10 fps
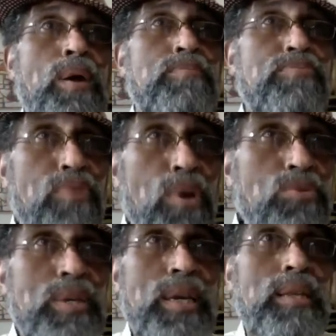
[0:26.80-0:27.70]

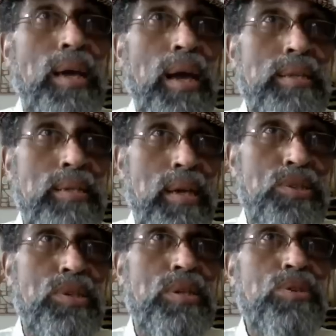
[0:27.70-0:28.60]
Protein
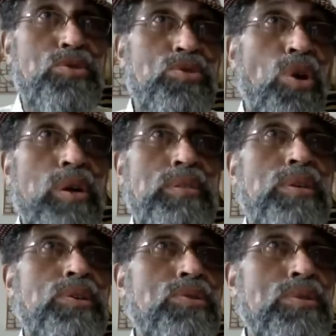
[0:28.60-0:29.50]
digestion starts
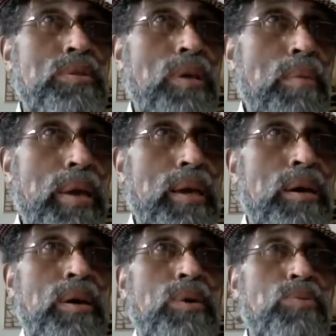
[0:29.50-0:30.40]
in your stomach
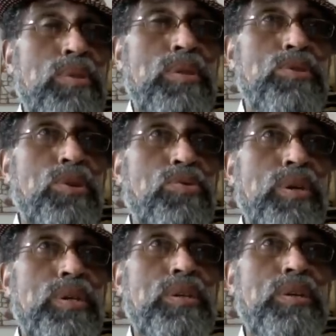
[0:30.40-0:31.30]
with the
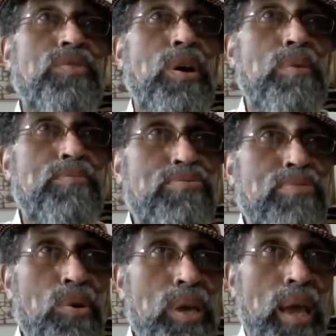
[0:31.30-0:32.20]
secretion of
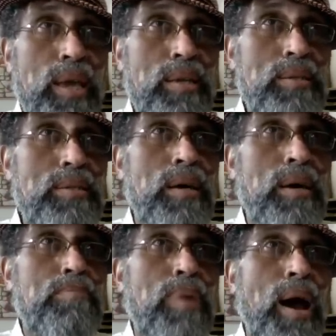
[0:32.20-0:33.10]
protease
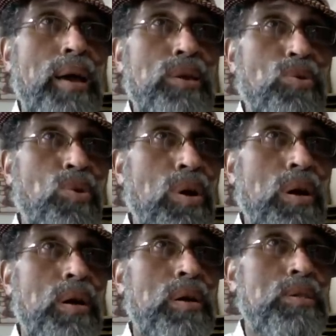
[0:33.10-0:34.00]
by
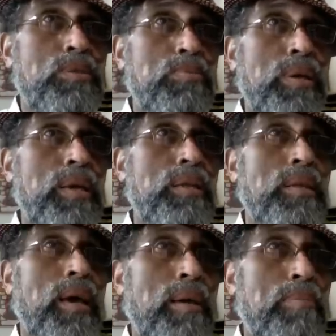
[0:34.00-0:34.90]
your spleen
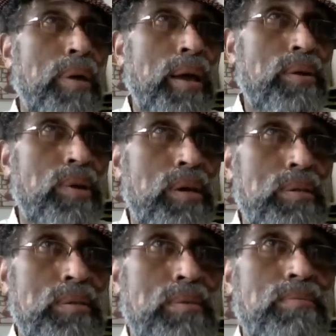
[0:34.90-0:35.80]
and
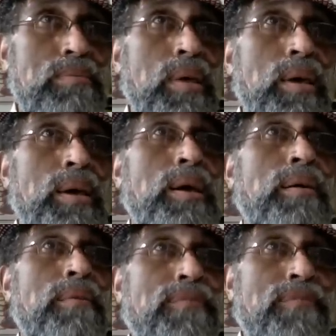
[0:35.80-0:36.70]
pancreas.
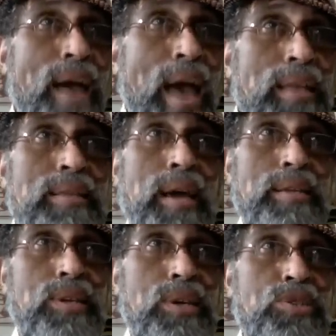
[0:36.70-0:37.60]
Fat
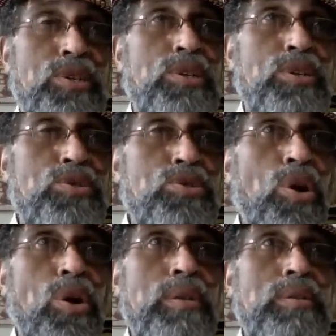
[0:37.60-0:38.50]
digestion
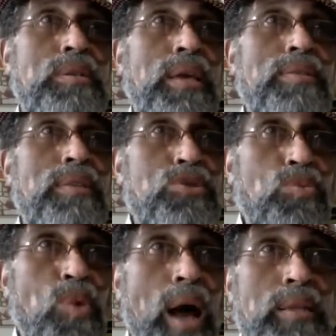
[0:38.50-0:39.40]
starts in the
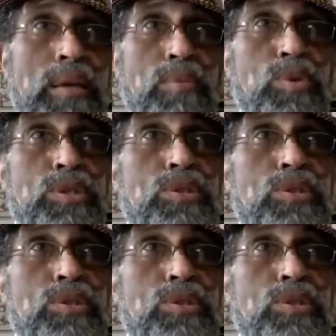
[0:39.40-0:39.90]
duodenum, which